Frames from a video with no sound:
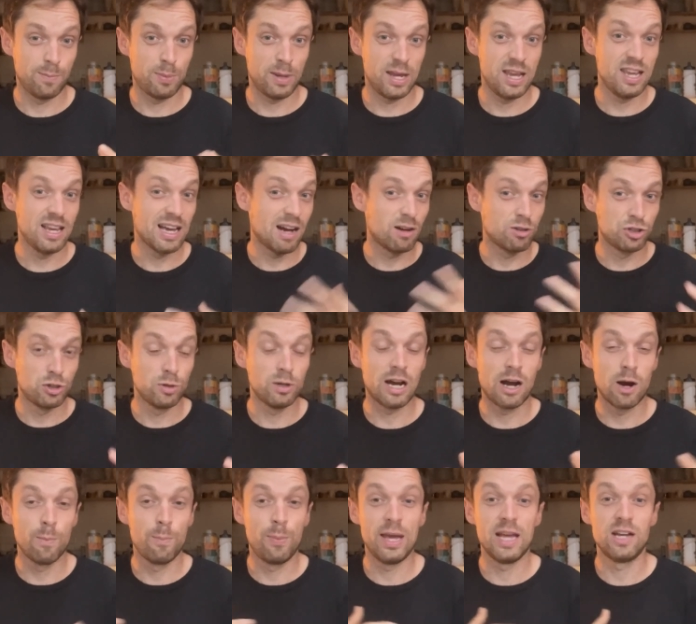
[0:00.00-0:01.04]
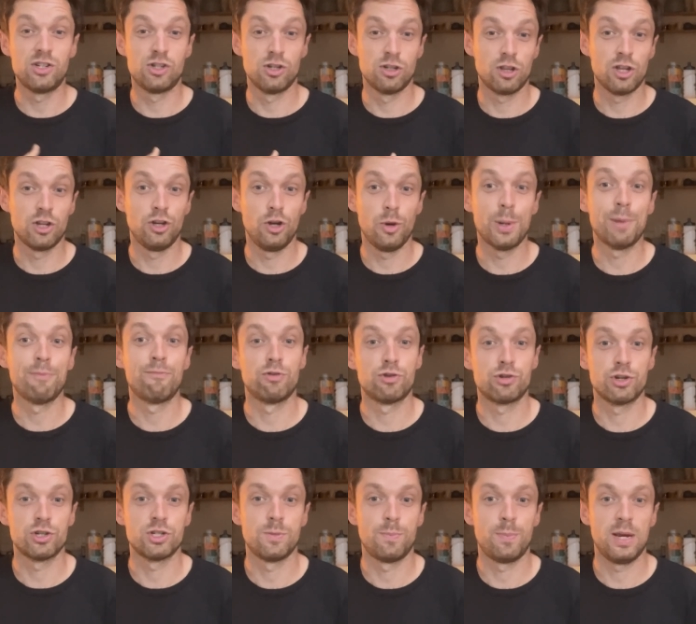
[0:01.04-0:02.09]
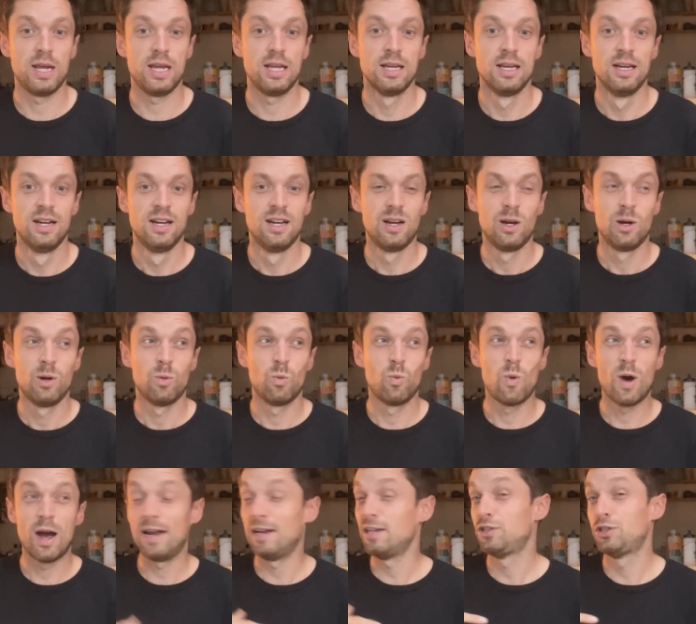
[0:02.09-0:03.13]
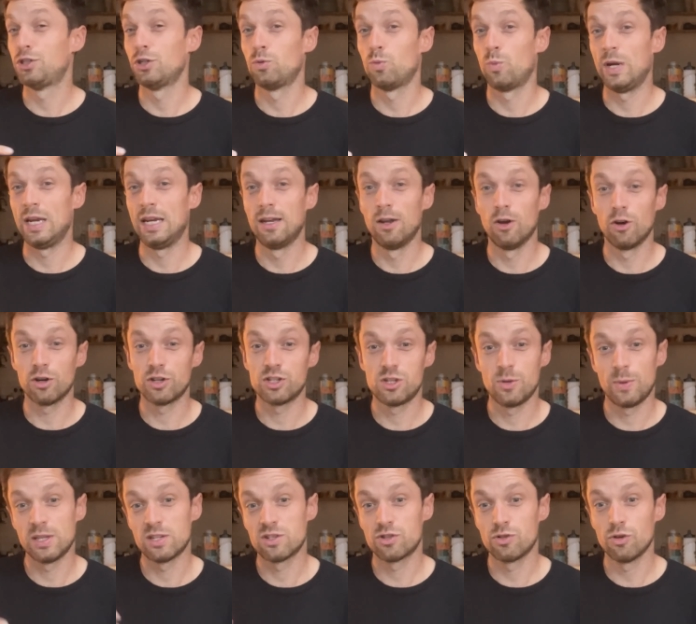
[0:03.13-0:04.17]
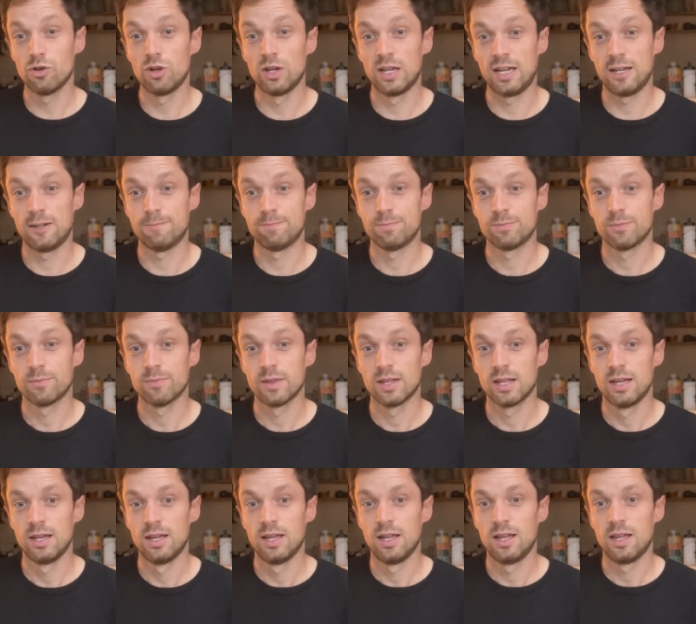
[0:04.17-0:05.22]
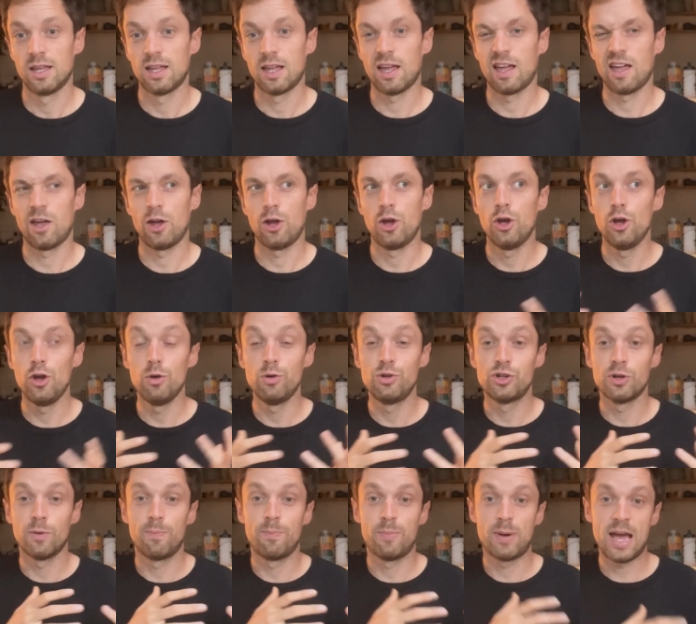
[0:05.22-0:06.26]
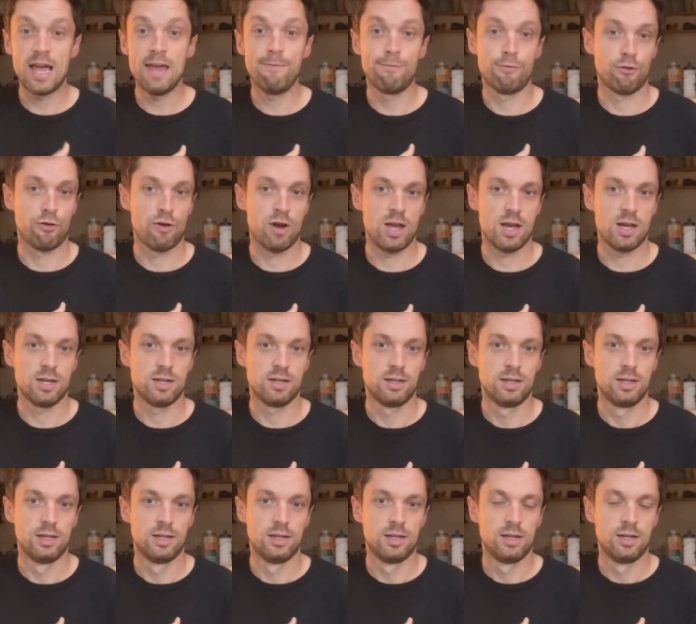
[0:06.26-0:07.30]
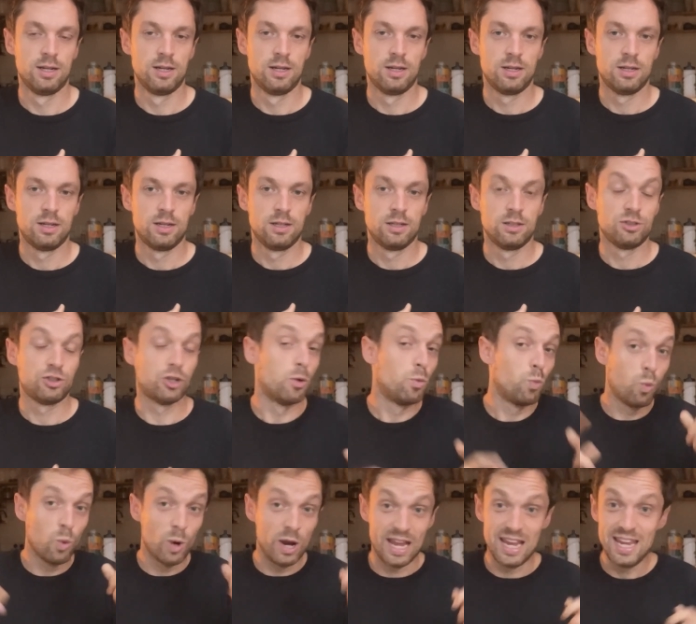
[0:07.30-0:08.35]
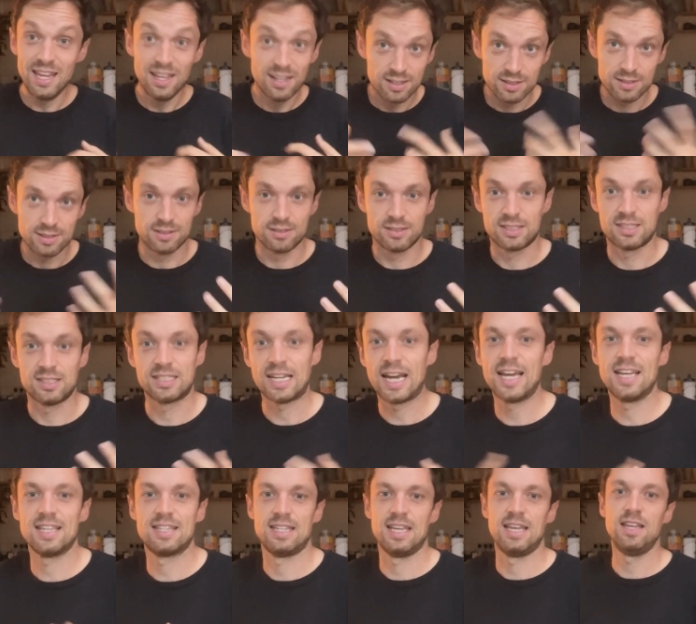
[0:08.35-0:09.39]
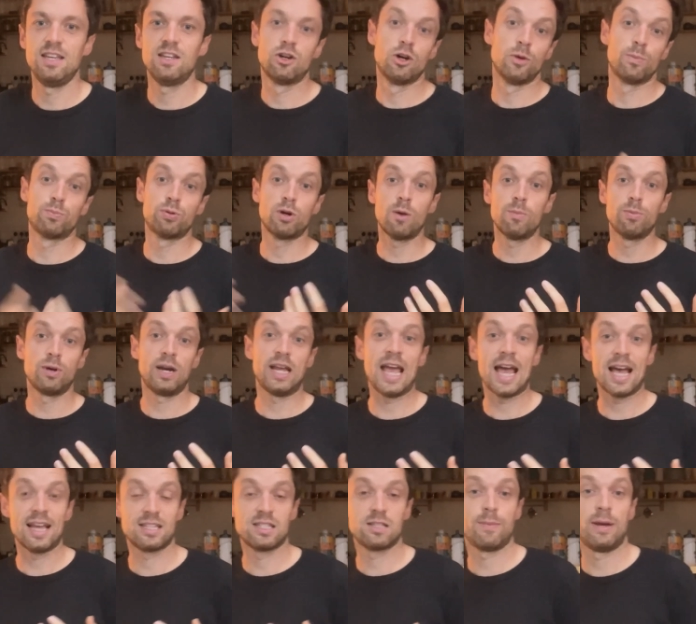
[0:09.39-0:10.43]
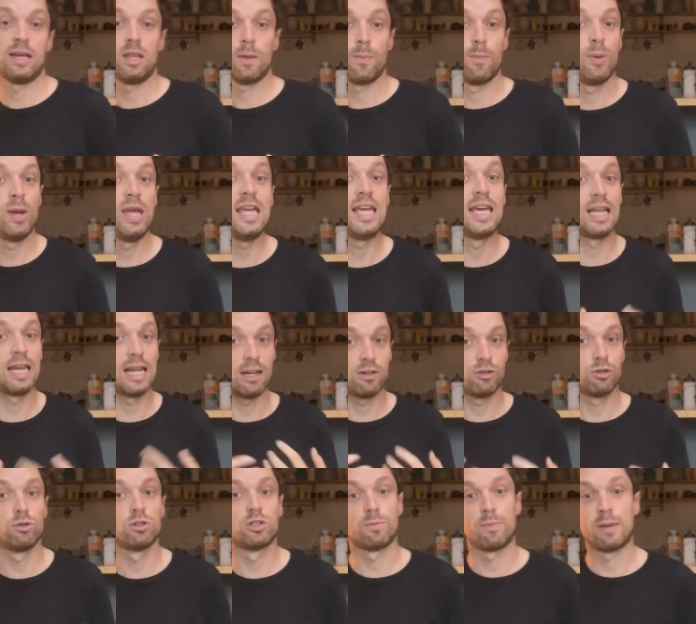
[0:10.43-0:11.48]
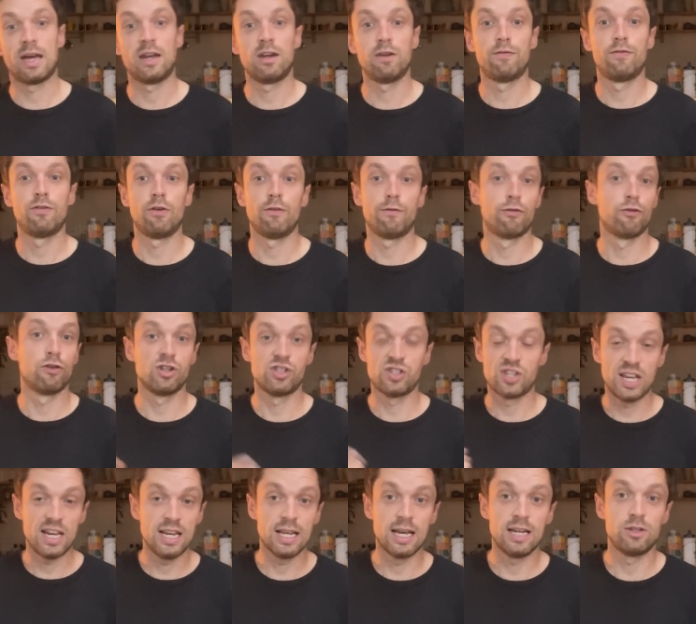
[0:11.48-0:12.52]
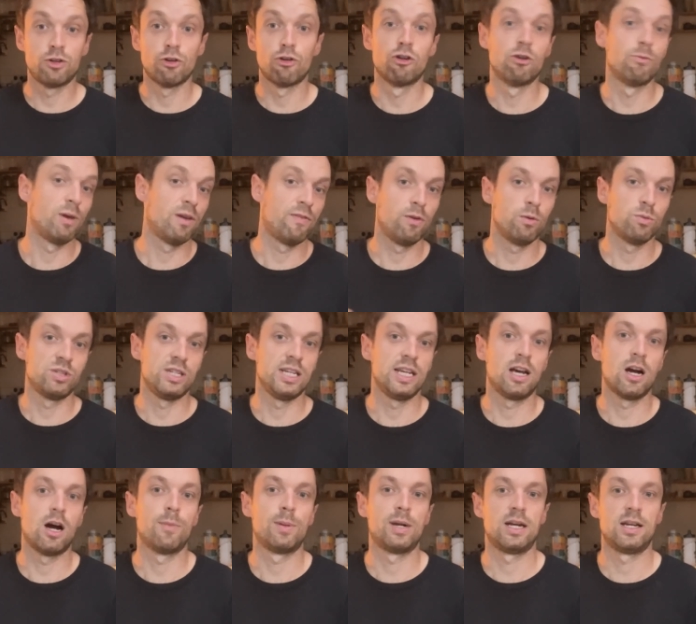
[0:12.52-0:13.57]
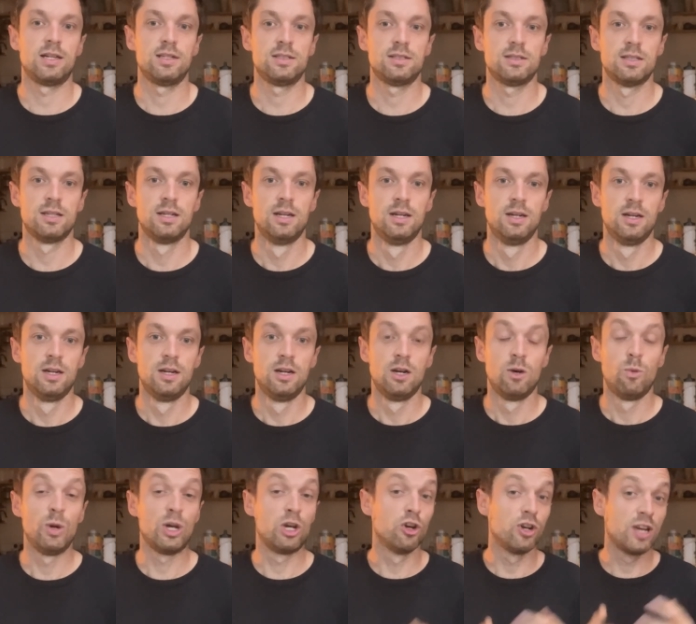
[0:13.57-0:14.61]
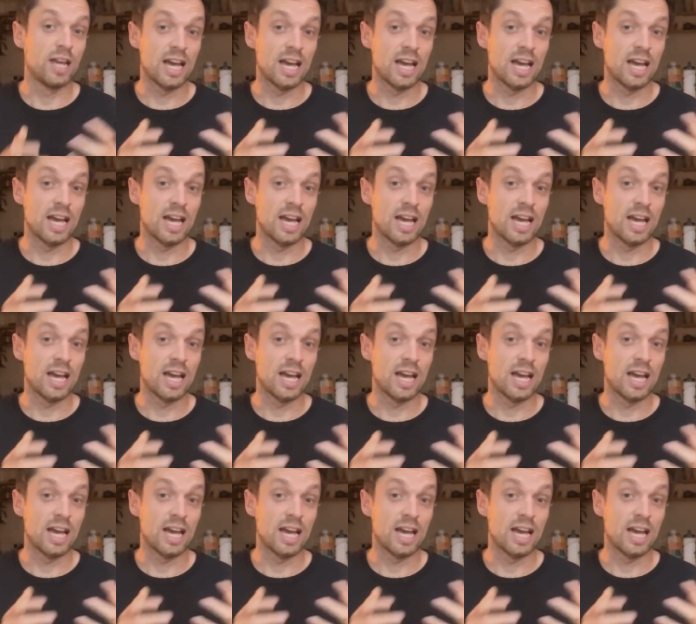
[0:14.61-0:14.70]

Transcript: be? How, should, how big should the new infrastructure be? When should we look to install it? Who should pay for it? So we, society, could probably estimate the peak electrical demand for, for a city like Durham if it was decarbonised. We could